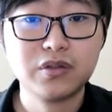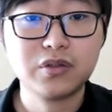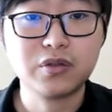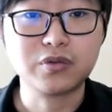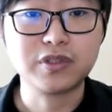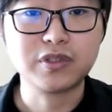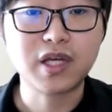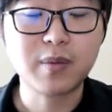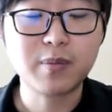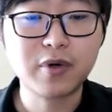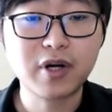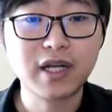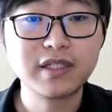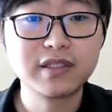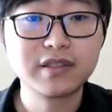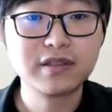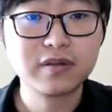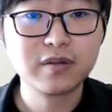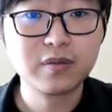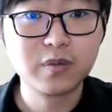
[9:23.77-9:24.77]
To
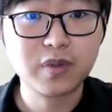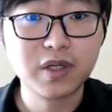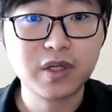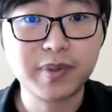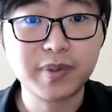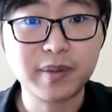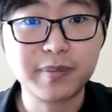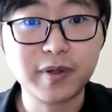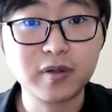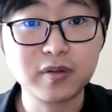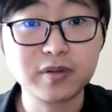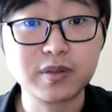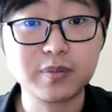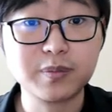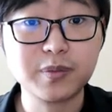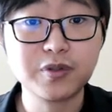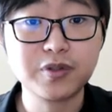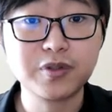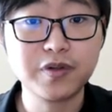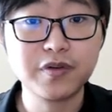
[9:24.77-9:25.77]
summarize, we propose
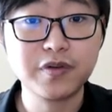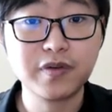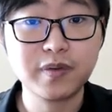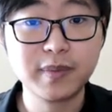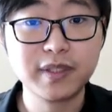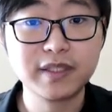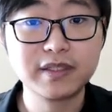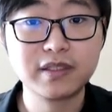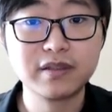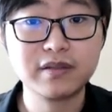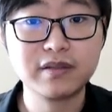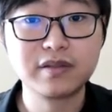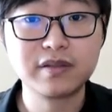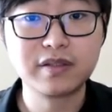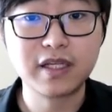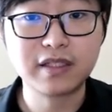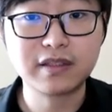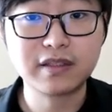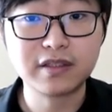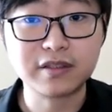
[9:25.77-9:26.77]
mutual information
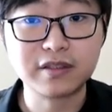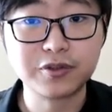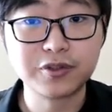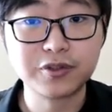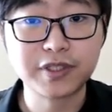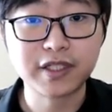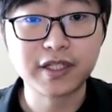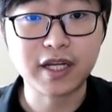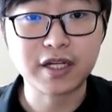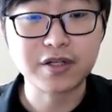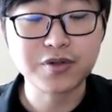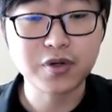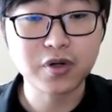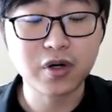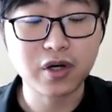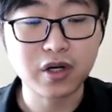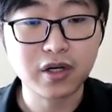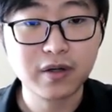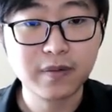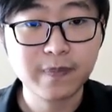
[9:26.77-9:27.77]
state intrinsic
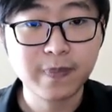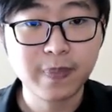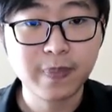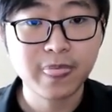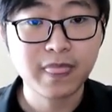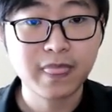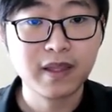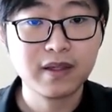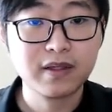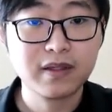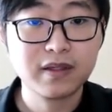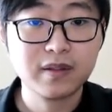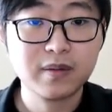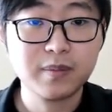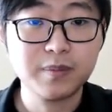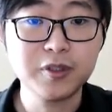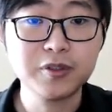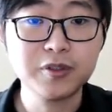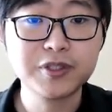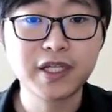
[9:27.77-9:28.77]
control.
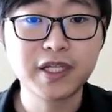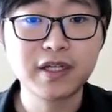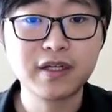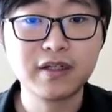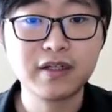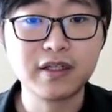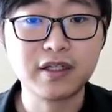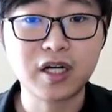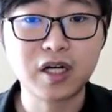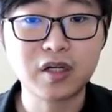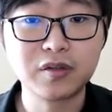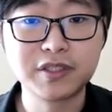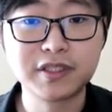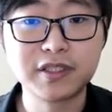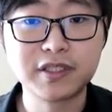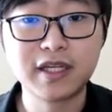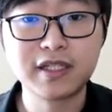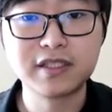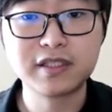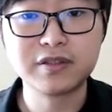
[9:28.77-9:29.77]
Music encourages
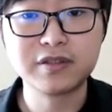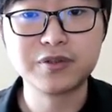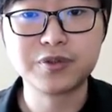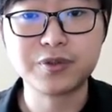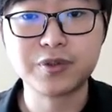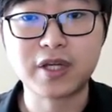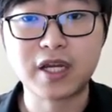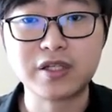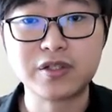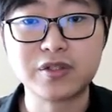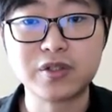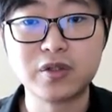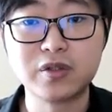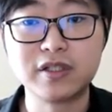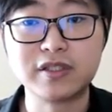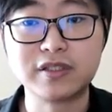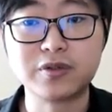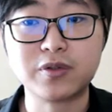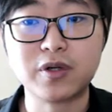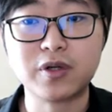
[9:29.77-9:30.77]
the agent to control
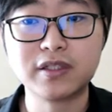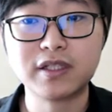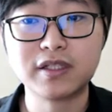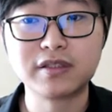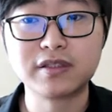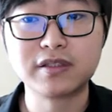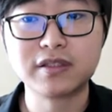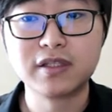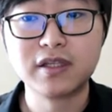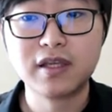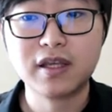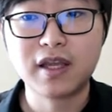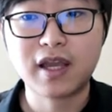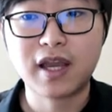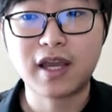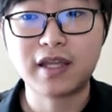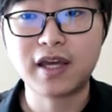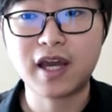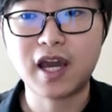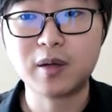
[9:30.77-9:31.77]
its surroundings
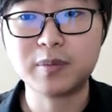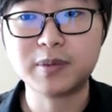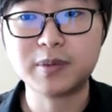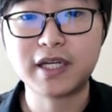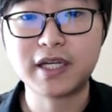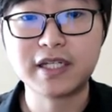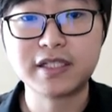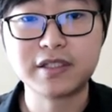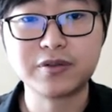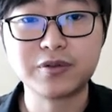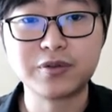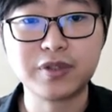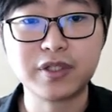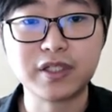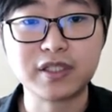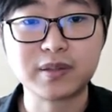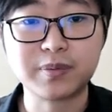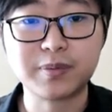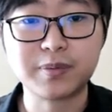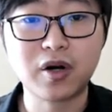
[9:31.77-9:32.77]
and help the agent to
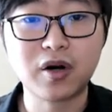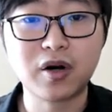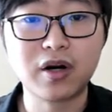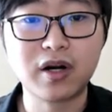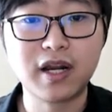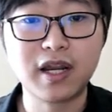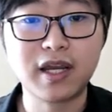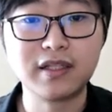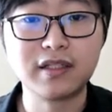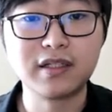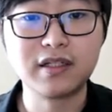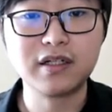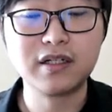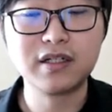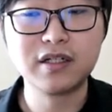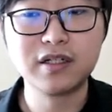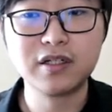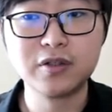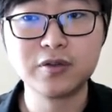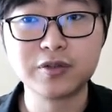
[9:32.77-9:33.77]
explore and
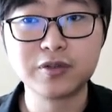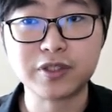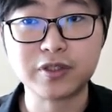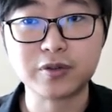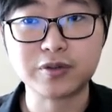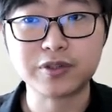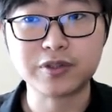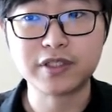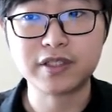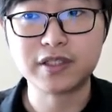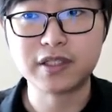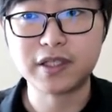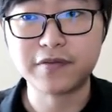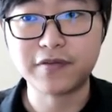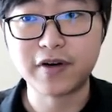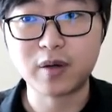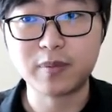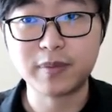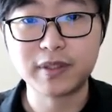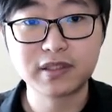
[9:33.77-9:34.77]
learn new skills in the
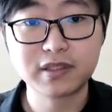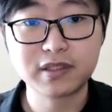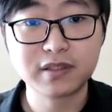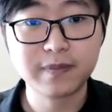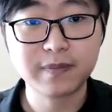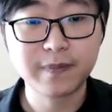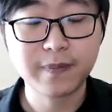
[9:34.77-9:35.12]
environment.